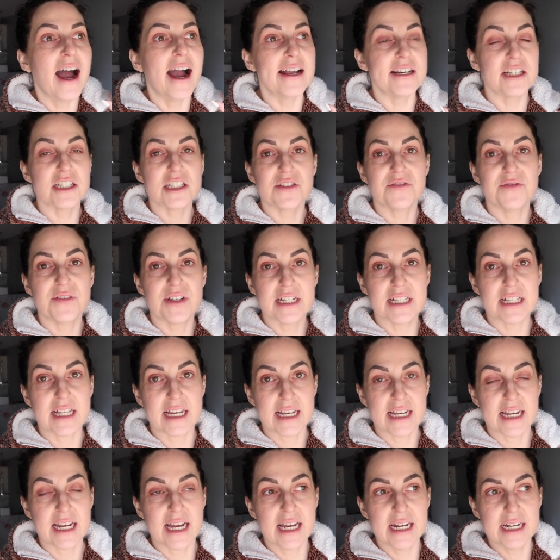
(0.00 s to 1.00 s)
I just feel
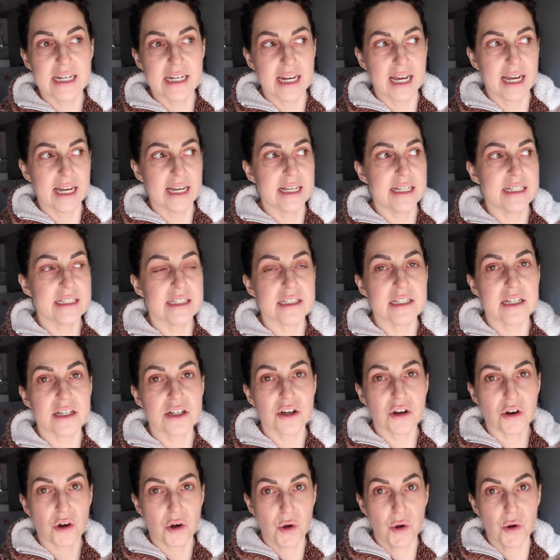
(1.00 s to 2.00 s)
like a nice
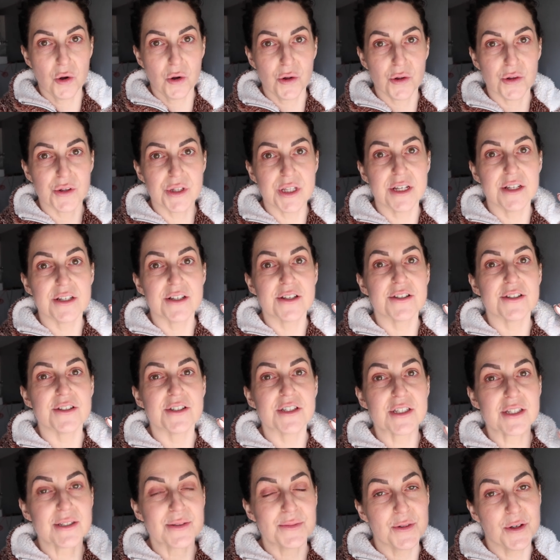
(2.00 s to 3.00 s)
cold
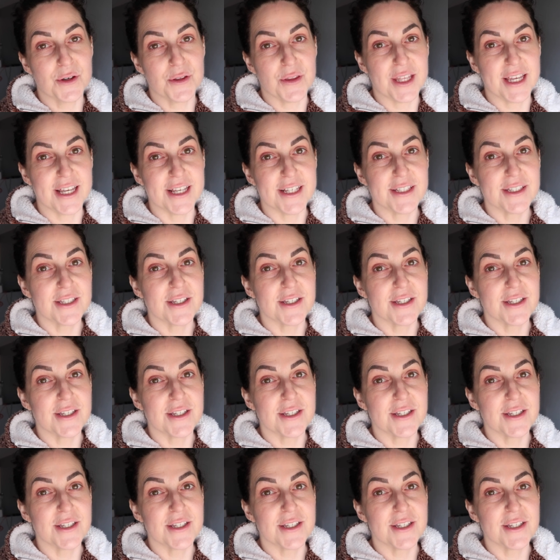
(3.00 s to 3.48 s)
smoothie.